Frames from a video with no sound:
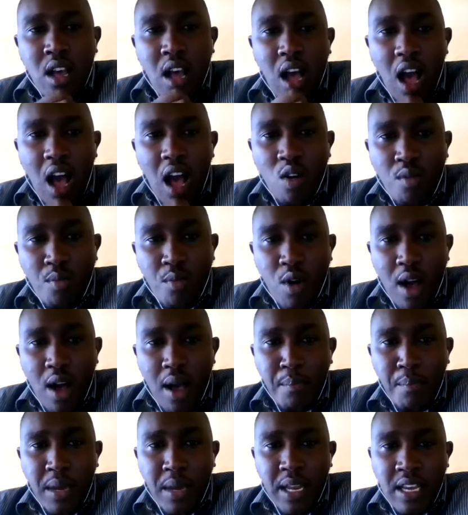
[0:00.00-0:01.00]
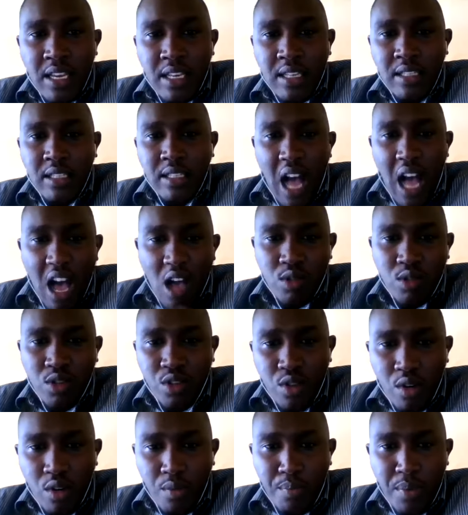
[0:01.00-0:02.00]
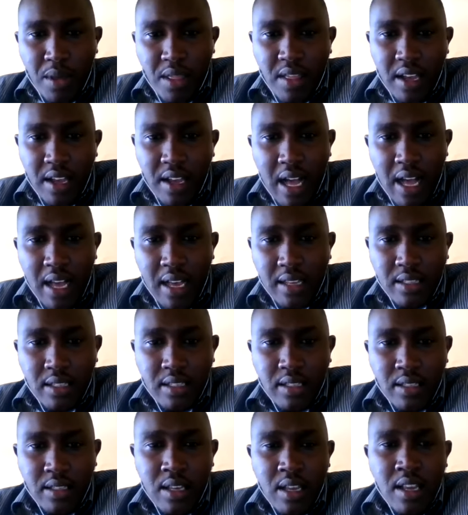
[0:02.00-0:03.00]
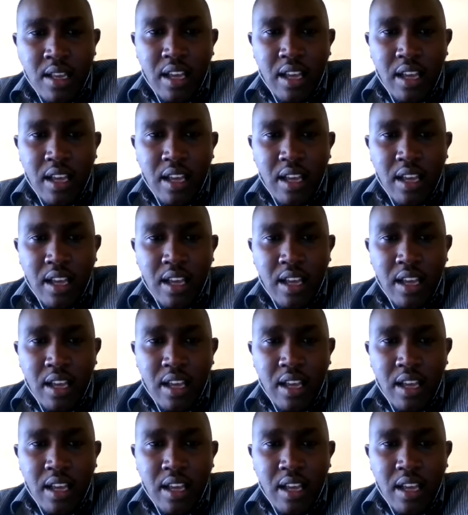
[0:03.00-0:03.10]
uh, Homo habilis, Australopithecus.